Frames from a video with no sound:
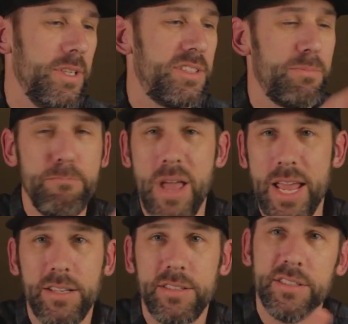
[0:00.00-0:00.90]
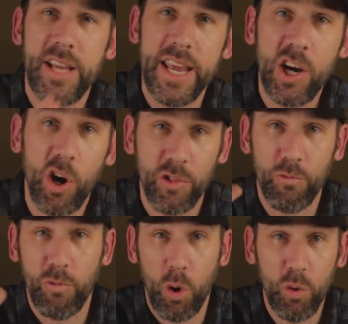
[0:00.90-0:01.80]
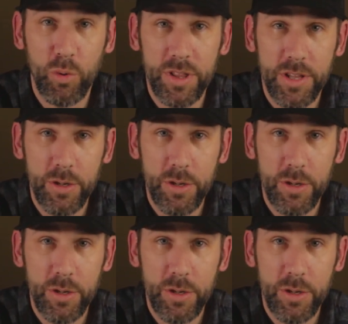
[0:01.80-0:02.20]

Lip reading: It's made to take on the road with